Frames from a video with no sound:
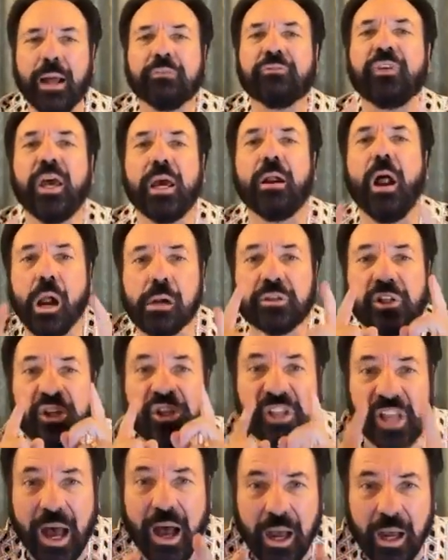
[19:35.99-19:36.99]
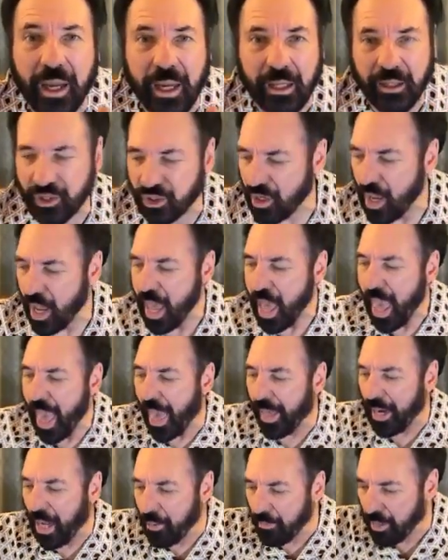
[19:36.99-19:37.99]
But there are signs.
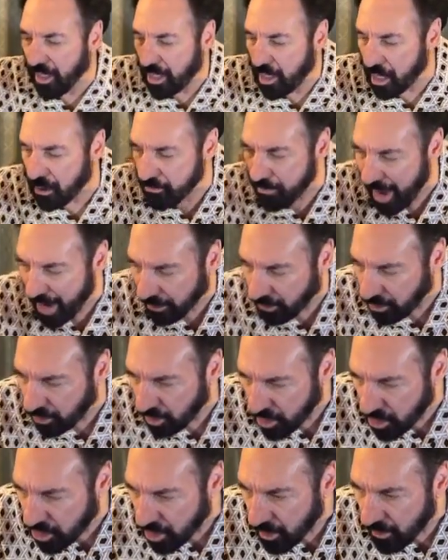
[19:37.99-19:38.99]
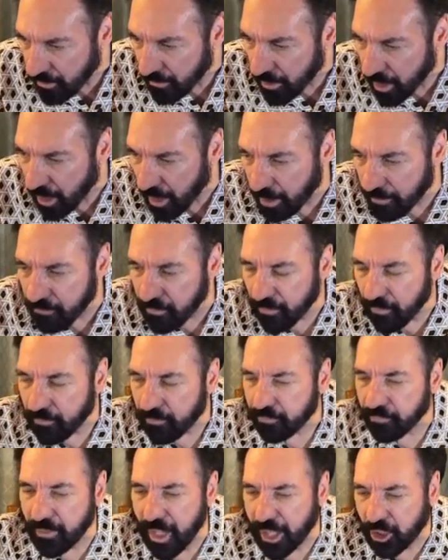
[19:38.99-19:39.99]
And I'm going to come back to this
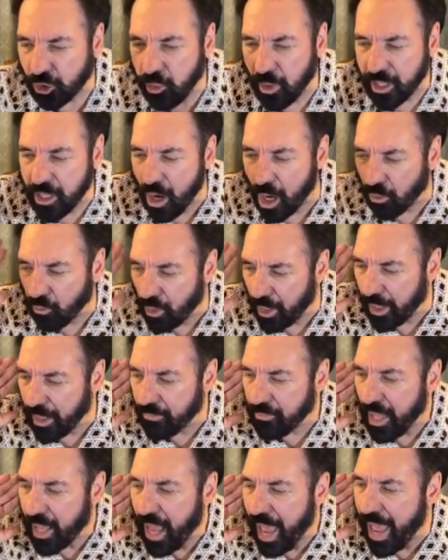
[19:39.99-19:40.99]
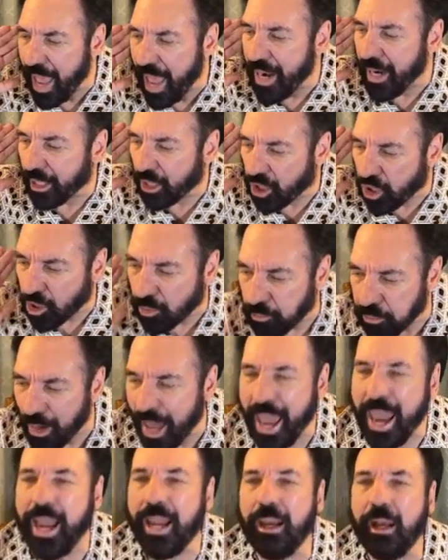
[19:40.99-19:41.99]
um, next week, God willing, and
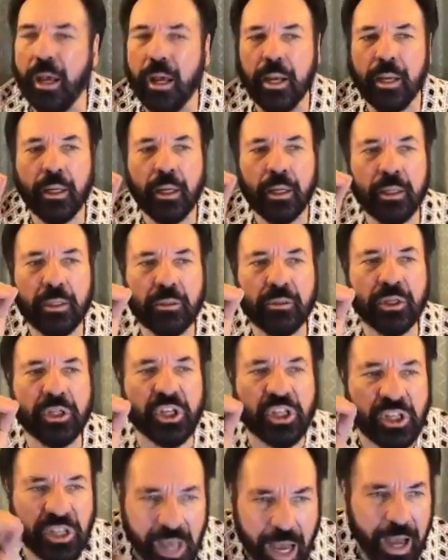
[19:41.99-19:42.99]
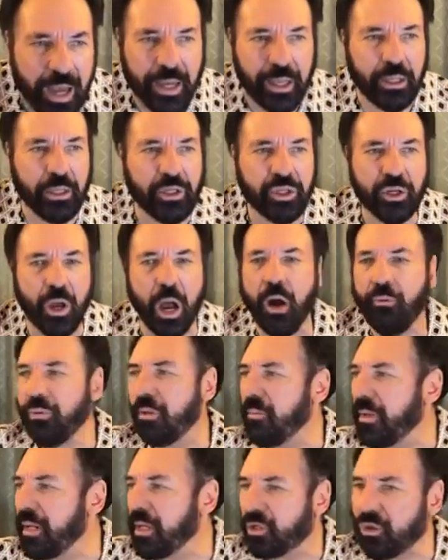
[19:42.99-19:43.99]
explain the signs
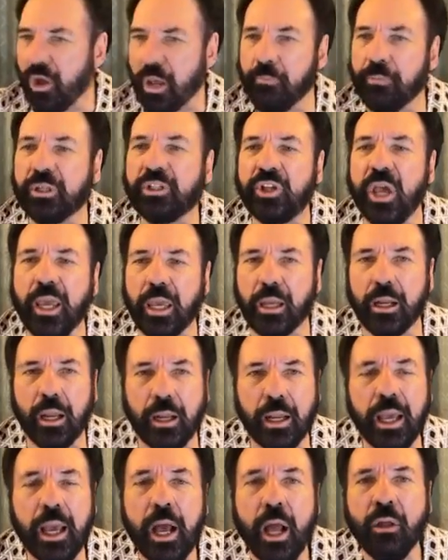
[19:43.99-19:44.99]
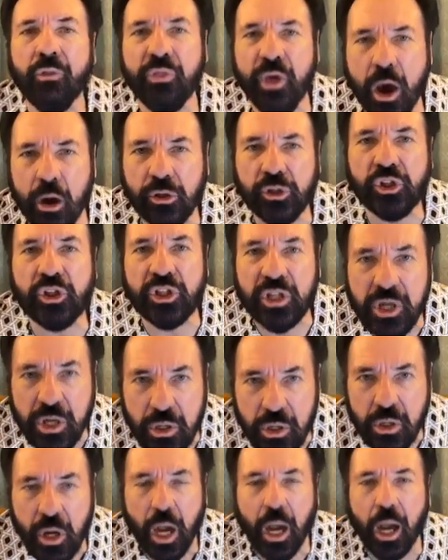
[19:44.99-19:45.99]
of the ministry, and particularly those
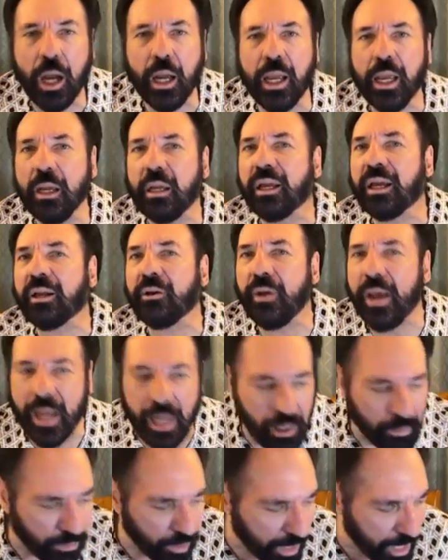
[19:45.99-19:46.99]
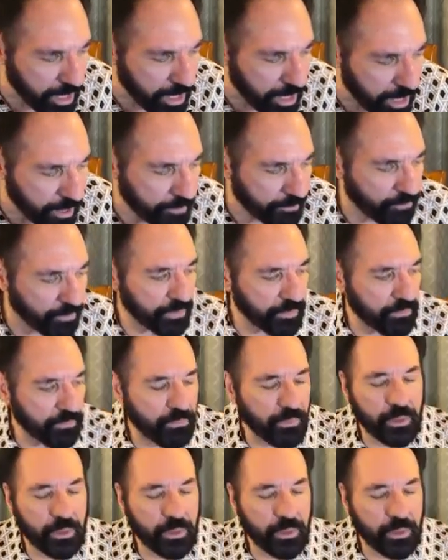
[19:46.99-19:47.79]
two incredibly